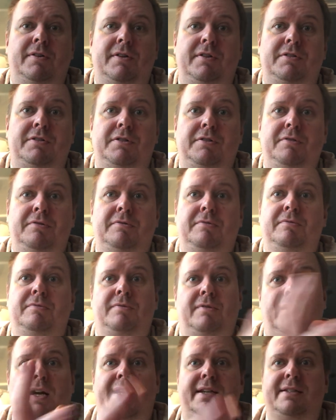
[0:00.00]
the two
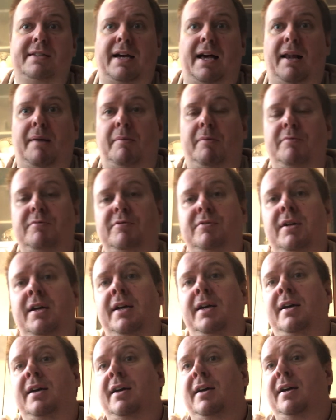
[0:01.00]
great albums.
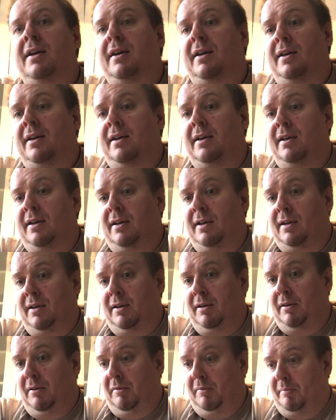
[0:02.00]

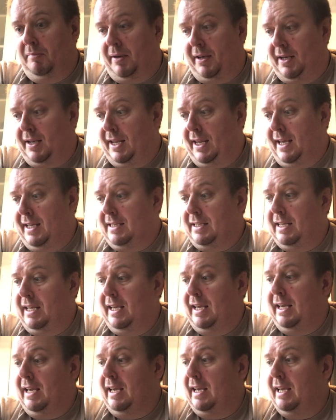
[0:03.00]
But
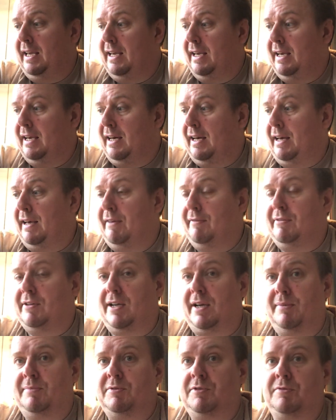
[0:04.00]
lately, I've
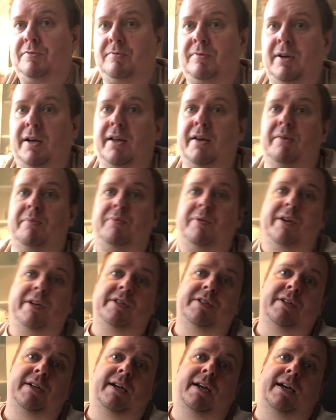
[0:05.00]
come to really
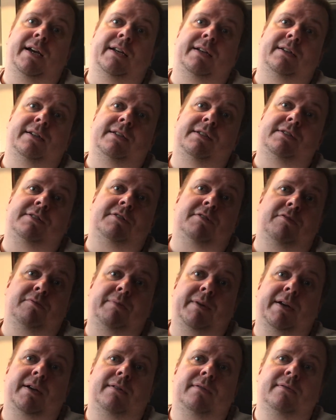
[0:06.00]
appreciate
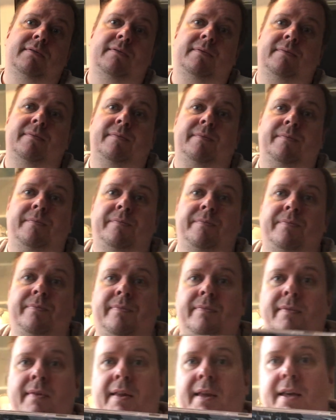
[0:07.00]
Dystopia.
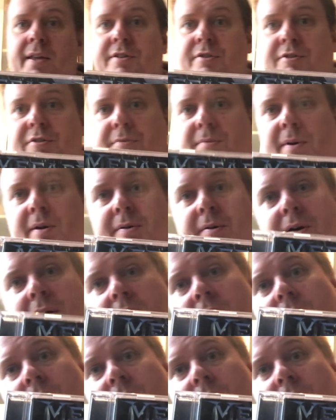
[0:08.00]
It took me quite